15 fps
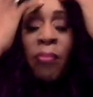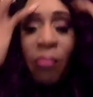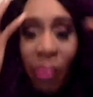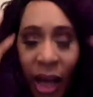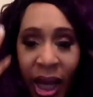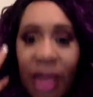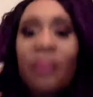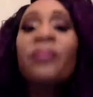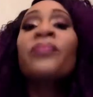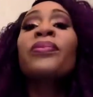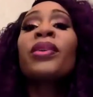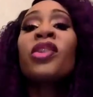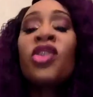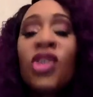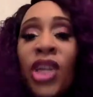But
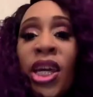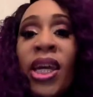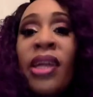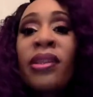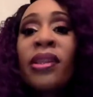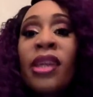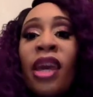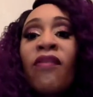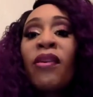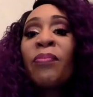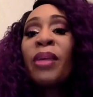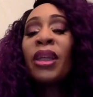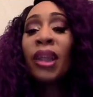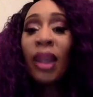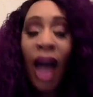she is
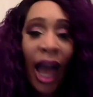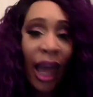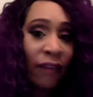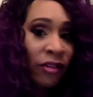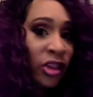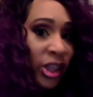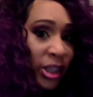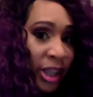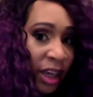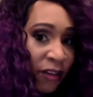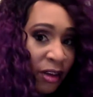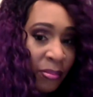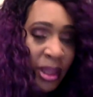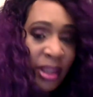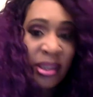giving me life. She's
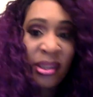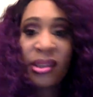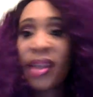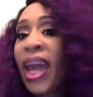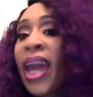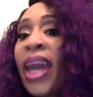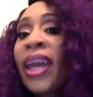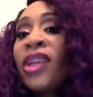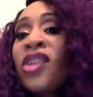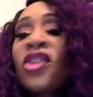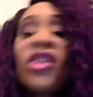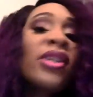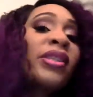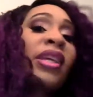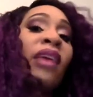giving me stage.
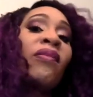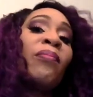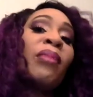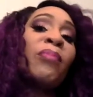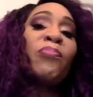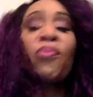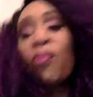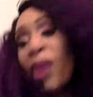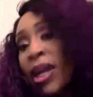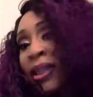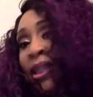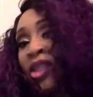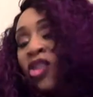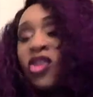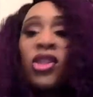She's giving me
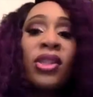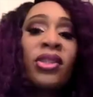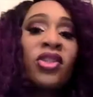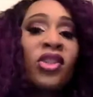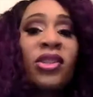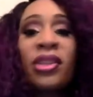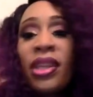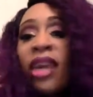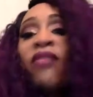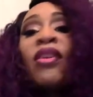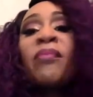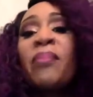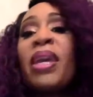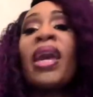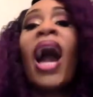presence. She's just
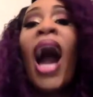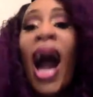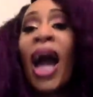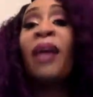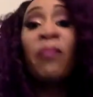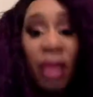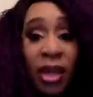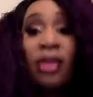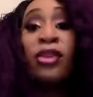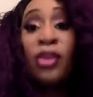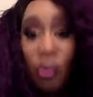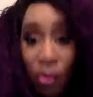giving me, I'm in the